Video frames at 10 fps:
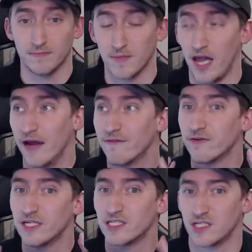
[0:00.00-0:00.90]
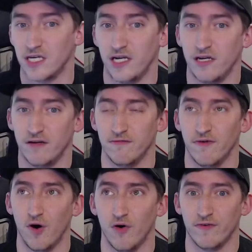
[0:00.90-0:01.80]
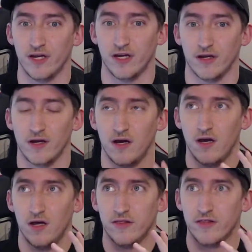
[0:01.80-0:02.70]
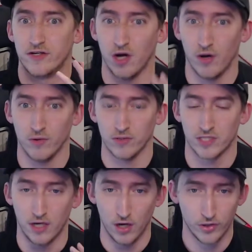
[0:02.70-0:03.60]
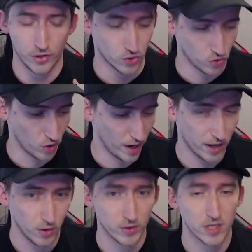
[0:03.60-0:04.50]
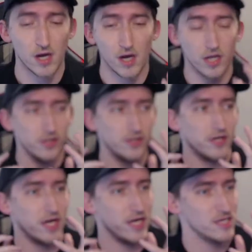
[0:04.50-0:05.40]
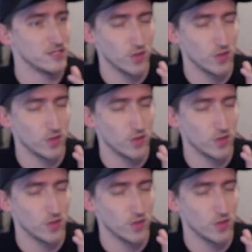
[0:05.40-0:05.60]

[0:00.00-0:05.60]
every scene involving the tunnels and underground is